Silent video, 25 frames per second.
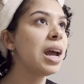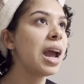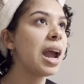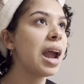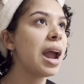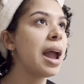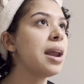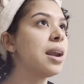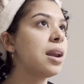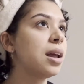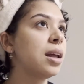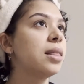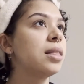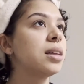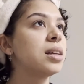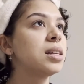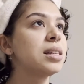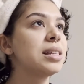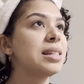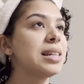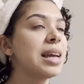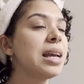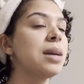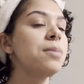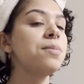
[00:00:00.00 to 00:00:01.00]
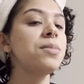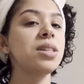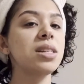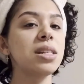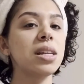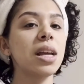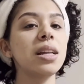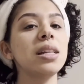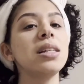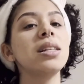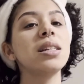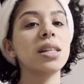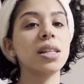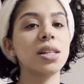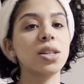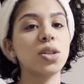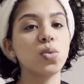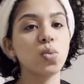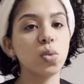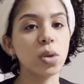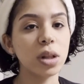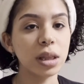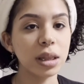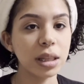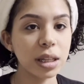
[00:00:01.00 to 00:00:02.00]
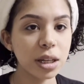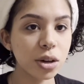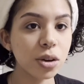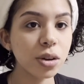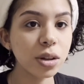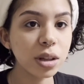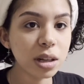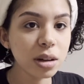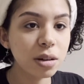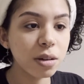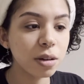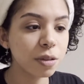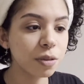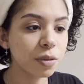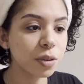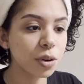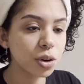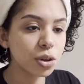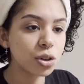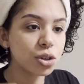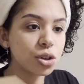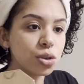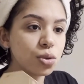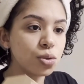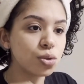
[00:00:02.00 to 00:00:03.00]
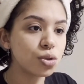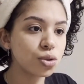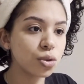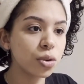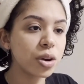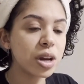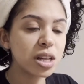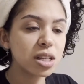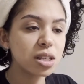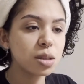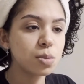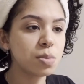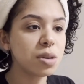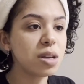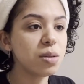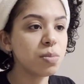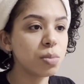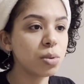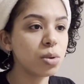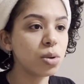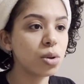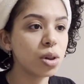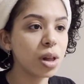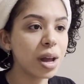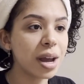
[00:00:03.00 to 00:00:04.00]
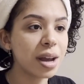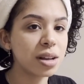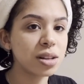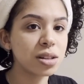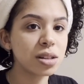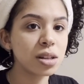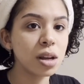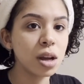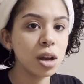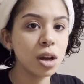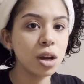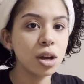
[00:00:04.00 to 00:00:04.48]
And in the same sentence will literally refer to trans people as